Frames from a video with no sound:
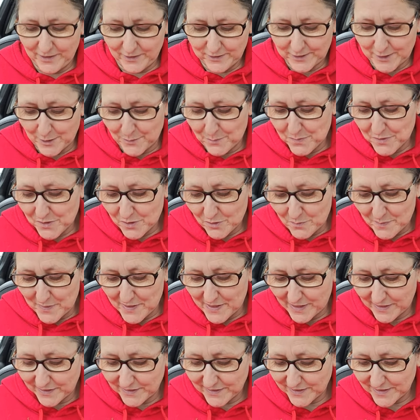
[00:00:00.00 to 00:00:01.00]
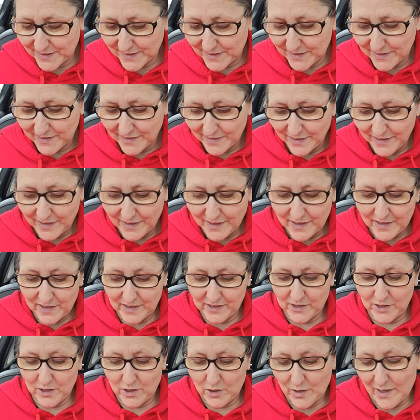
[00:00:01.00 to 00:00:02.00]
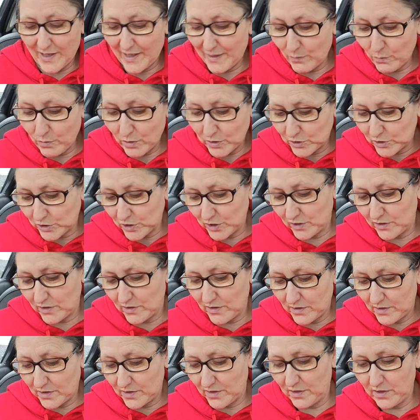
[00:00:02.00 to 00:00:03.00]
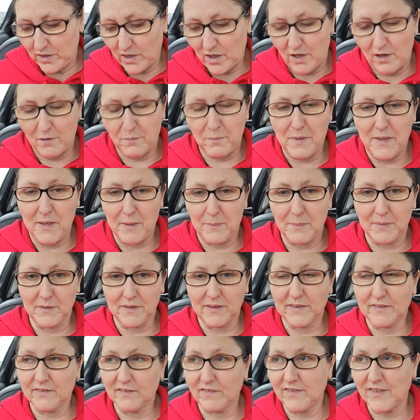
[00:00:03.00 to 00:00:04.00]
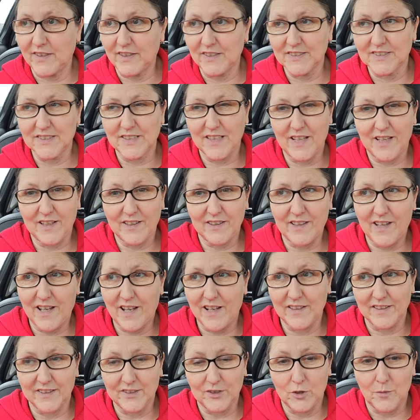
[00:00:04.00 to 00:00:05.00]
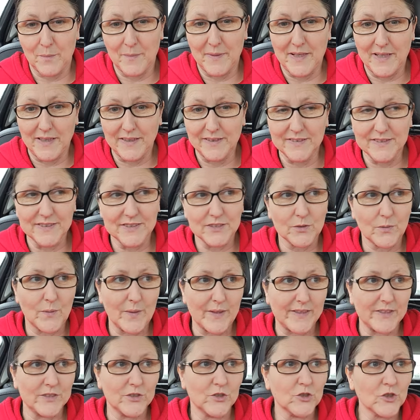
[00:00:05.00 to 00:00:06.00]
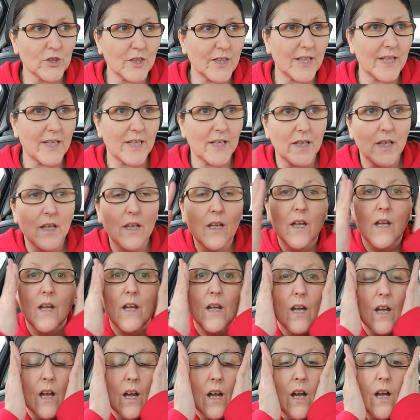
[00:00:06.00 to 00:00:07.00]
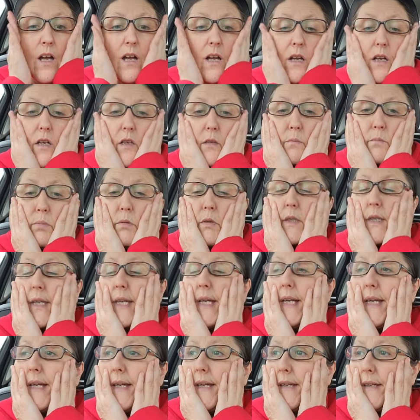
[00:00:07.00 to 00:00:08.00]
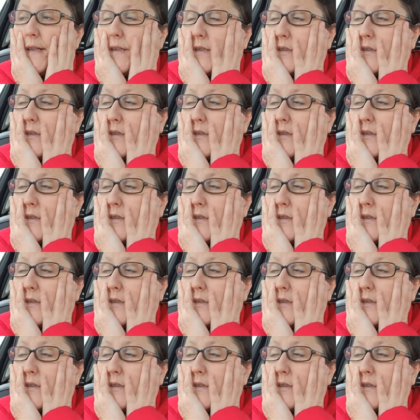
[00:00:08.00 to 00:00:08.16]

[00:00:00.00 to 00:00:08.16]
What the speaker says: tips come in handy. I know I watch a lot of people and things like that. It's come in handy so I can try it. But, yeah.